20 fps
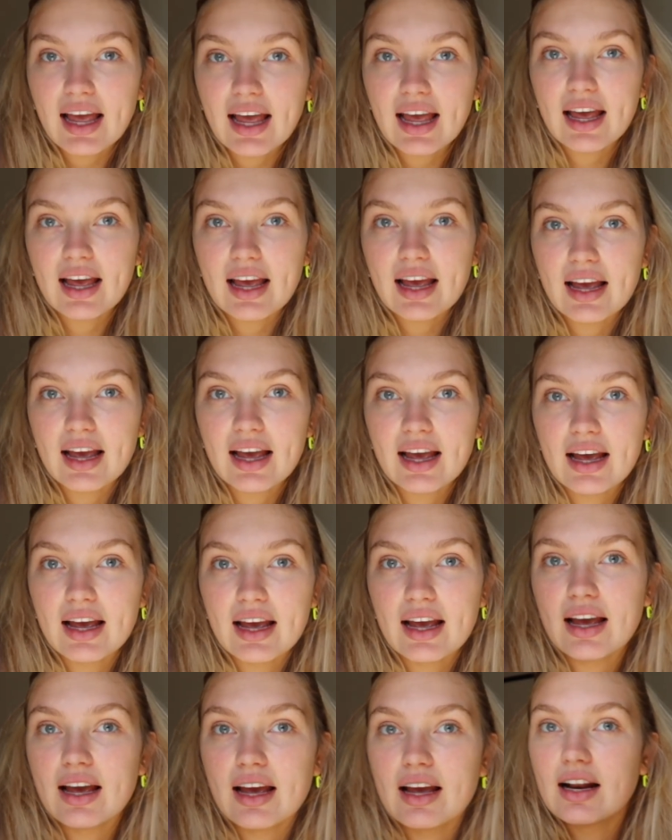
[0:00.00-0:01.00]

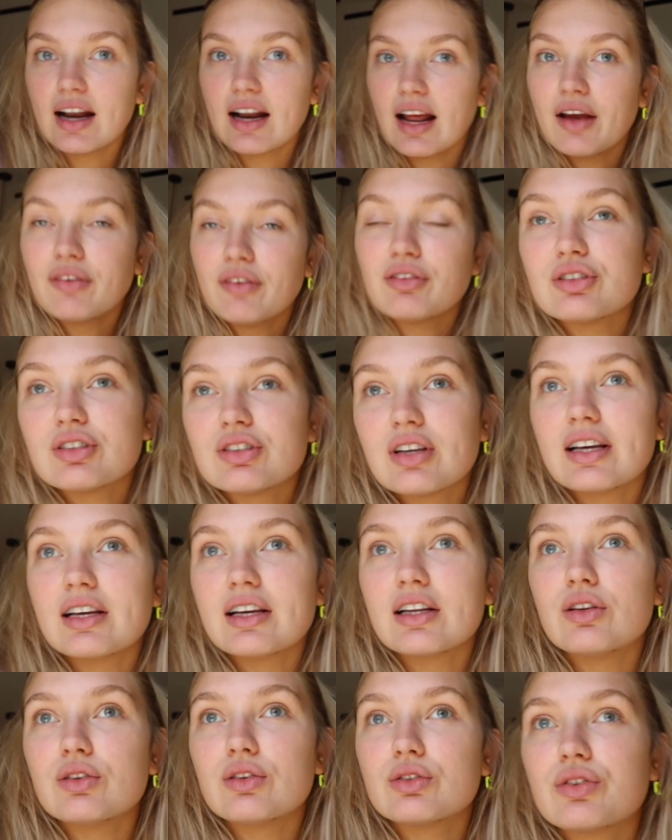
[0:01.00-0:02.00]
and I have to say
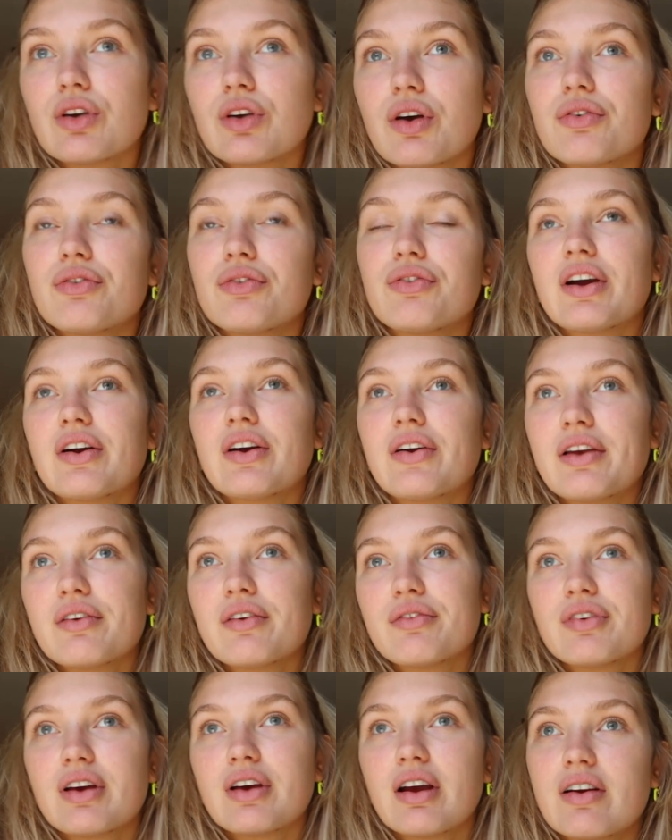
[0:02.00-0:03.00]
it looks very,
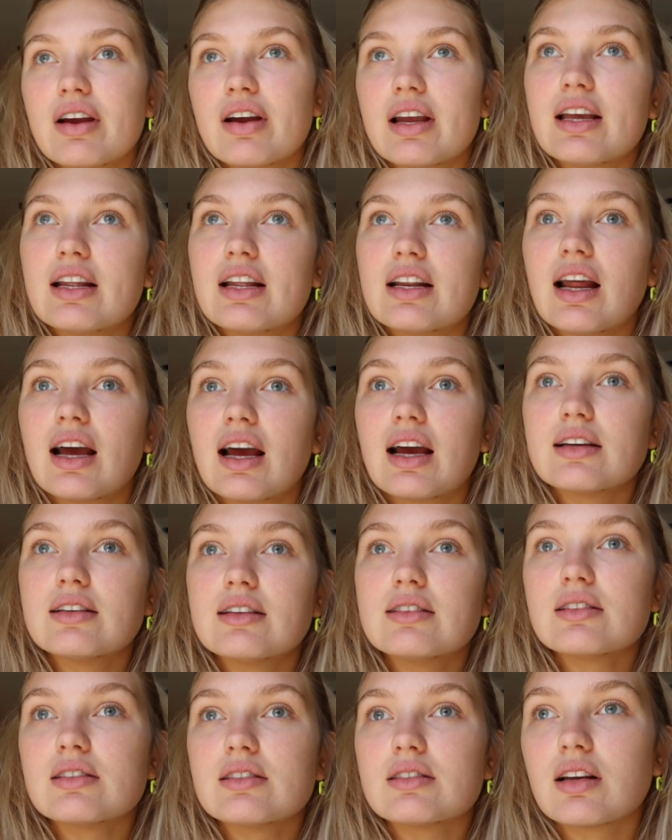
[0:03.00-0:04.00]
very
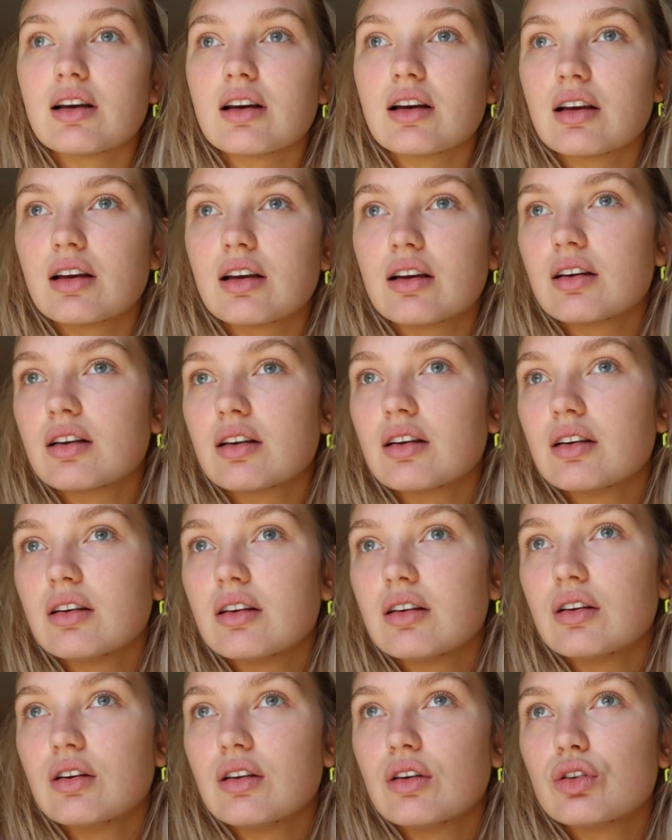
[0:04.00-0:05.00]
nice. It's like
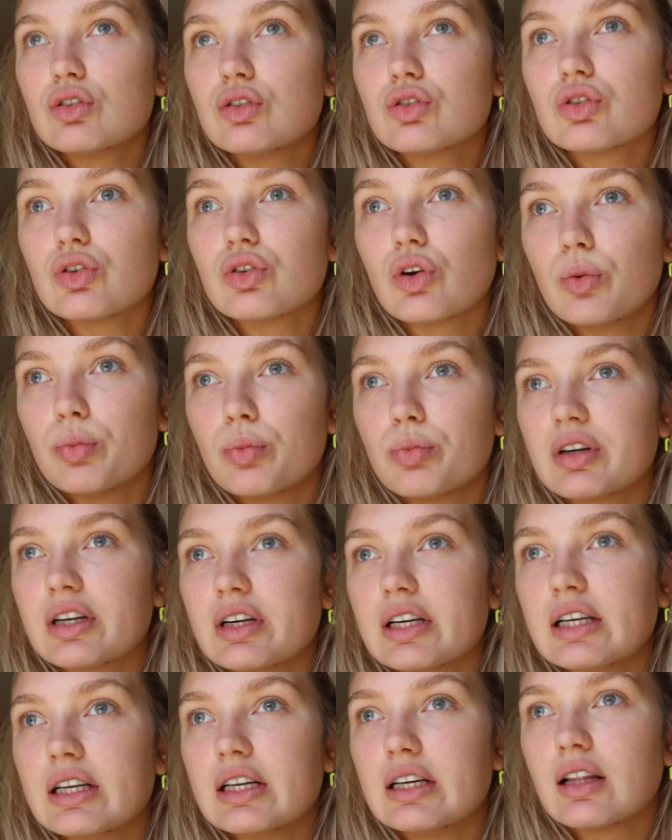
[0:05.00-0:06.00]
so
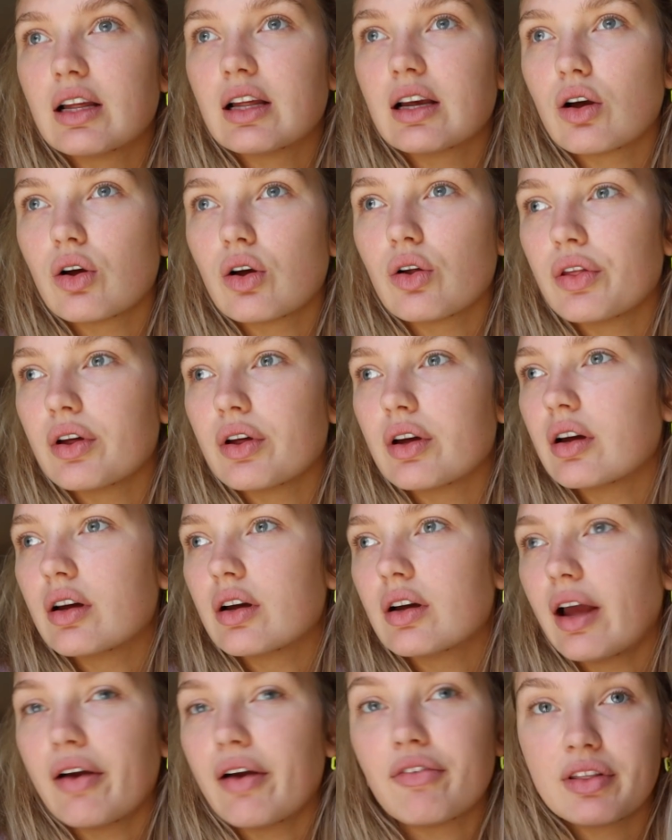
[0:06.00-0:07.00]
pretty, like all the
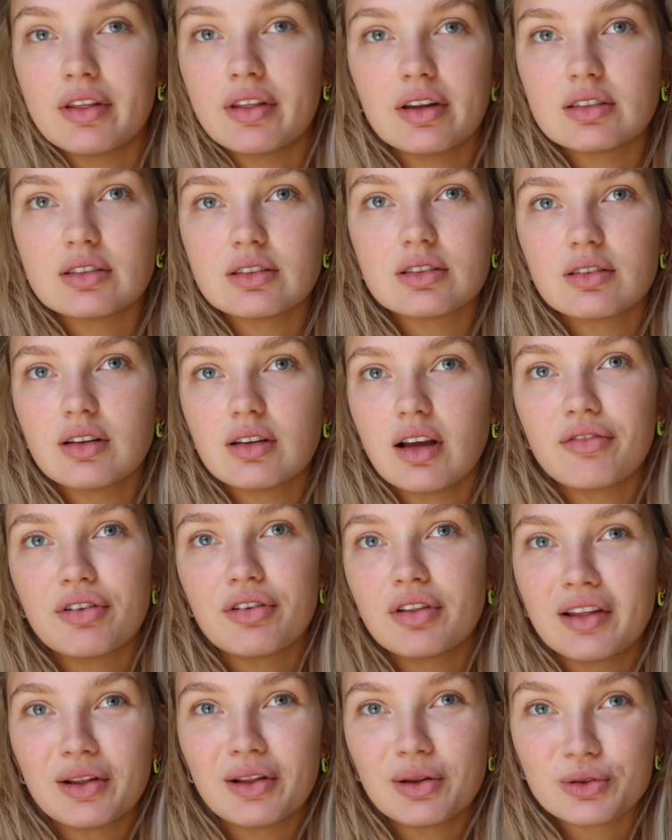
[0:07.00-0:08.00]
everything
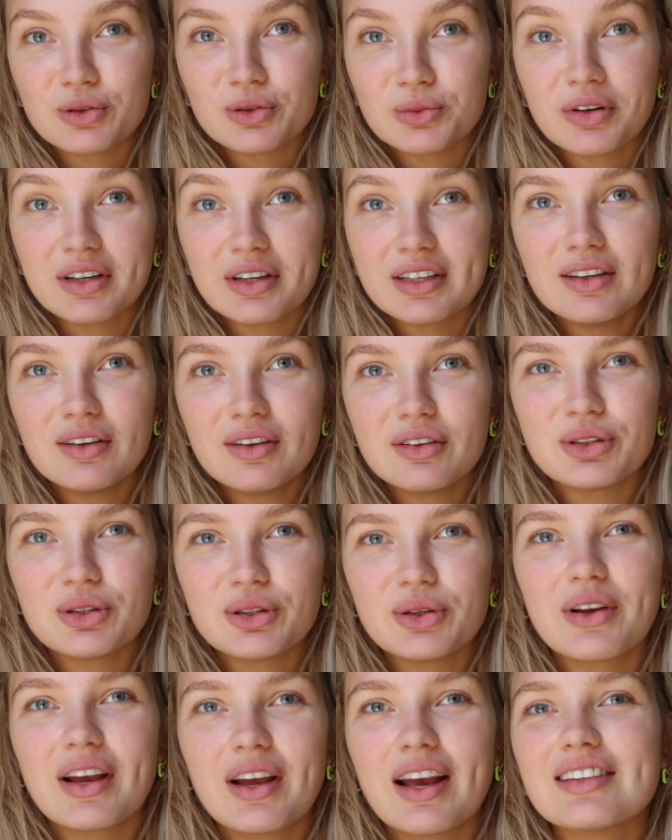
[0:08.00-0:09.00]
looks pretty. I'll show
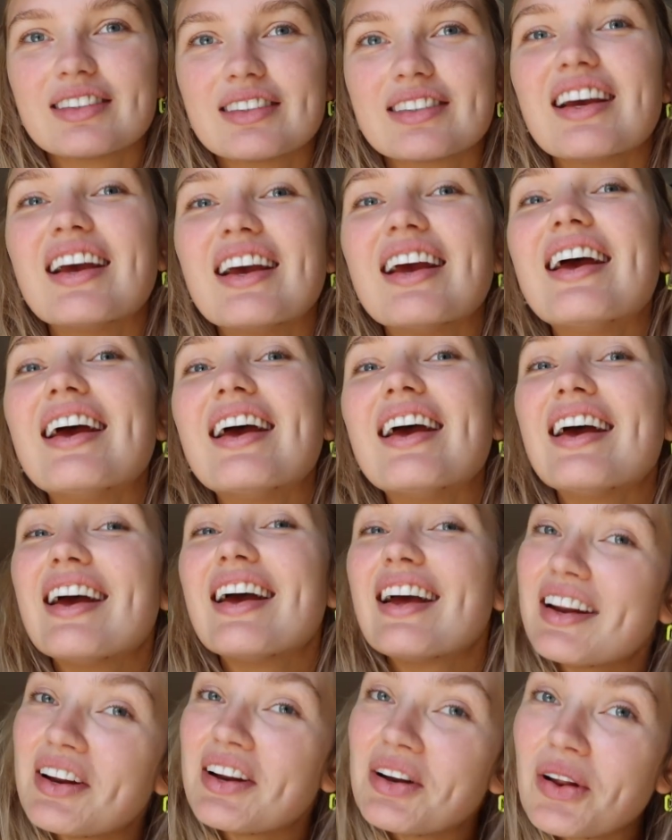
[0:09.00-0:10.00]
you guys
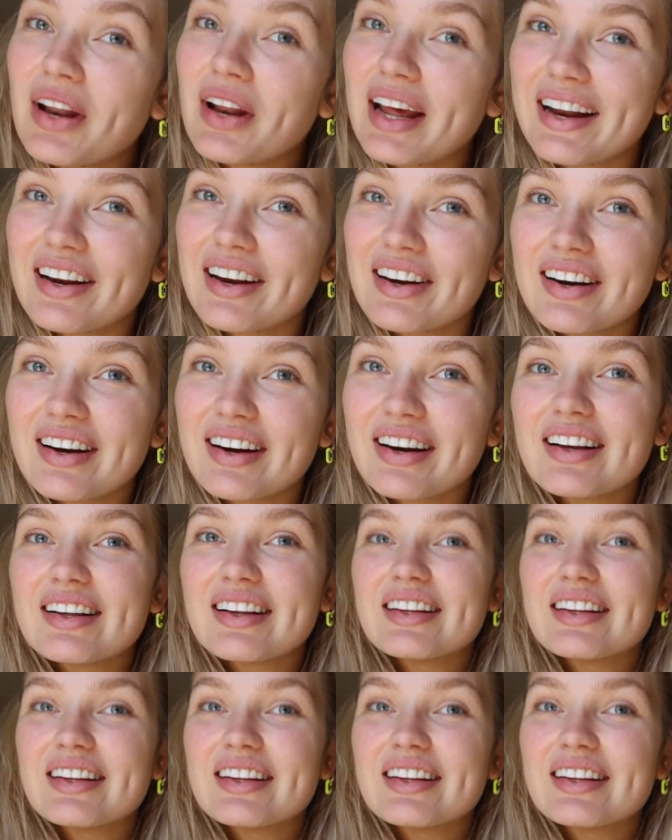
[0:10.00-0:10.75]
a little later.